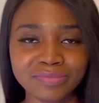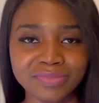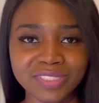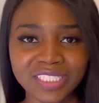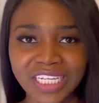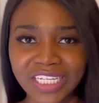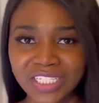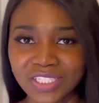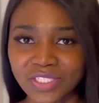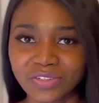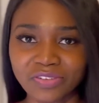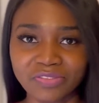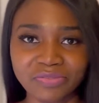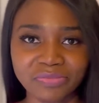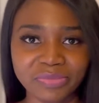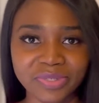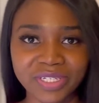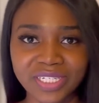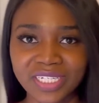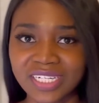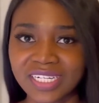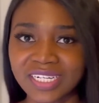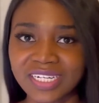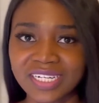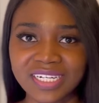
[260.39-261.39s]
date of
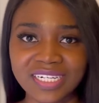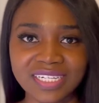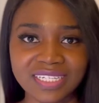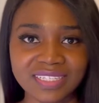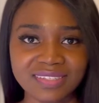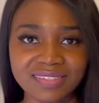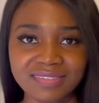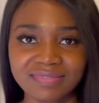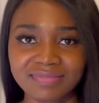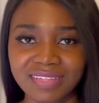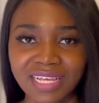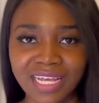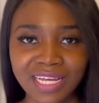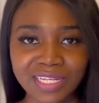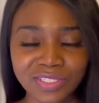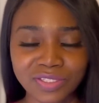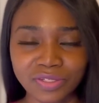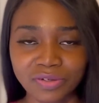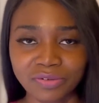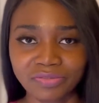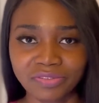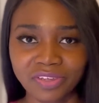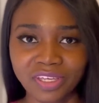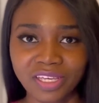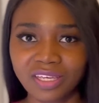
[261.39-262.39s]
birth, next
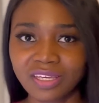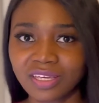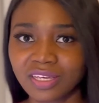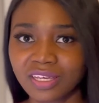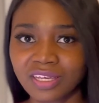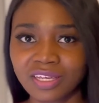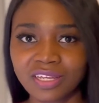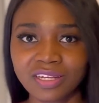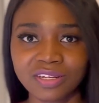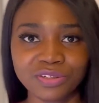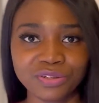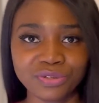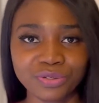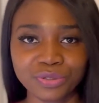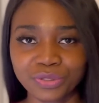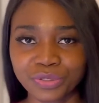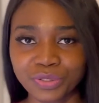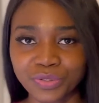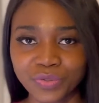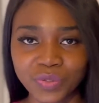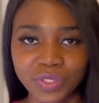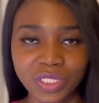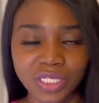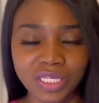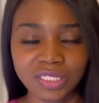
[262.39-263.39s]
of kin,
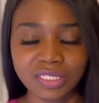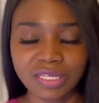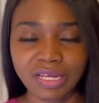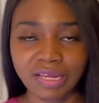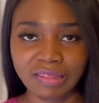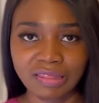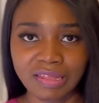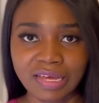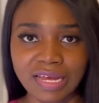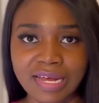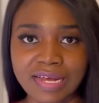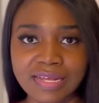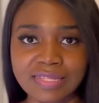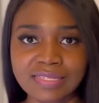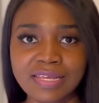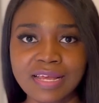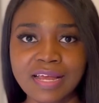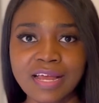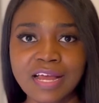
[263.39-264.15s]
those things like that.